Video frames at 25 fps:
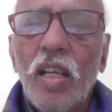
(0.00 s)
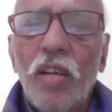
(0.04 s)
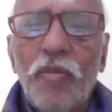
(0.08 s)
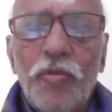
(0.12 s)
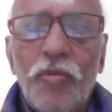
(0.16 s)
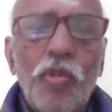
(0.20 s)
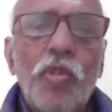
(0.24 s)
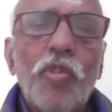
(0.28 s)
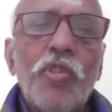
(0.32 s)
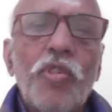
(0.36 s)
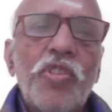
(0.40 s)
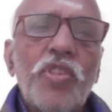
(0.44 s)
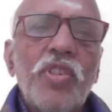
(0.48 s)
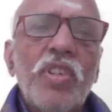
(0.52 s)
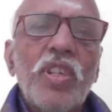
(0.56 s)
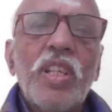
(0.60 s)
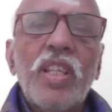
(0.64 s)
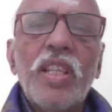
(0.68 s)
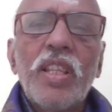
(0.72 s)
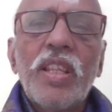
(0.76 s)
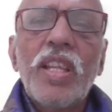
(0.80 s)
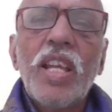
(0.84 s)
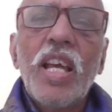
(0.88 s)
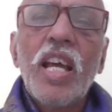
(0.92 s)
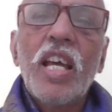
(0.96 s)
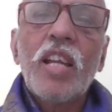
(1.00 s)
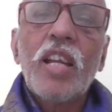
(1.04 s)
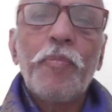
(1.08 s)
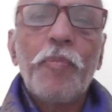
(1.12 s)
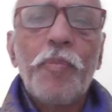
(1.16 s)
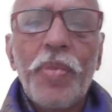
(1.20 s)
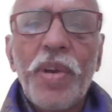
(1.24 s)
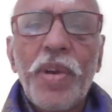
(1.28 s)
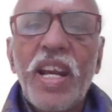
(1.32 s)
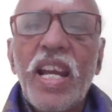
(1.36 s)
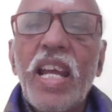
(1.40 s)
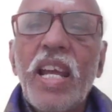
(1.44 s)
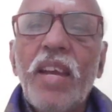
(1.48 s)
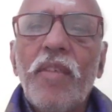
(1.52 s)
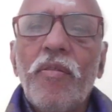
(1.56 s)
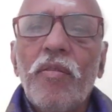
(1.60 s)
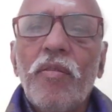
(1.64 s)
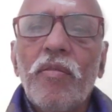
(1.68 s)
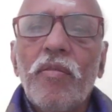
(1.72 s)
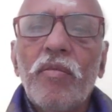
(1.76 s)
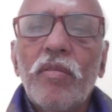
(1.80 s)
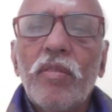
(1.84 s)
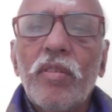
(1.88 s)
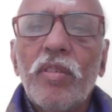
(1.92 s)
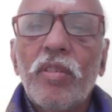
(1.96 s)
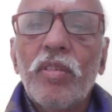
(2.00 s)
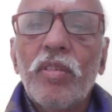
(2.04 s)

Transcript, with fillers: Of course, they are brave.